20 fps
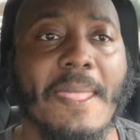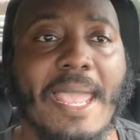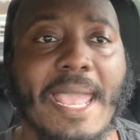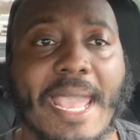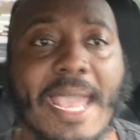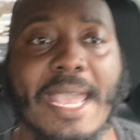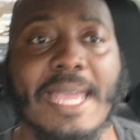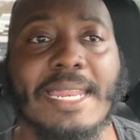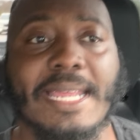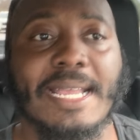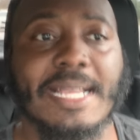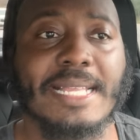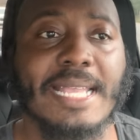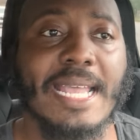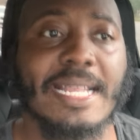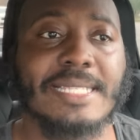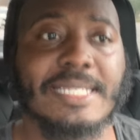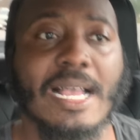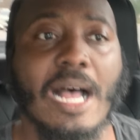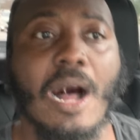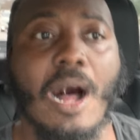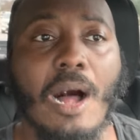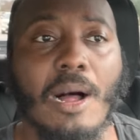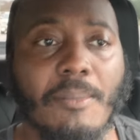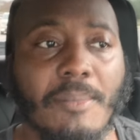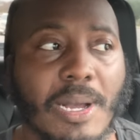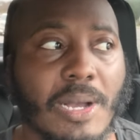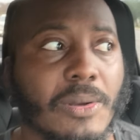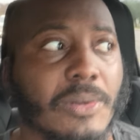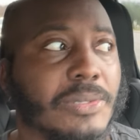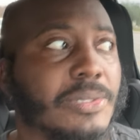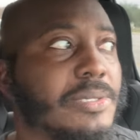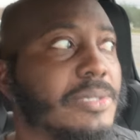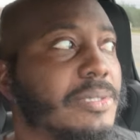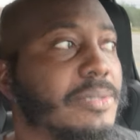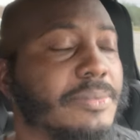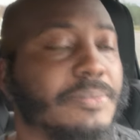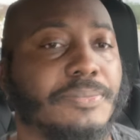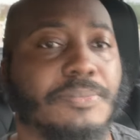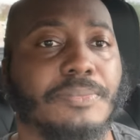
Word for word: and it, it's almost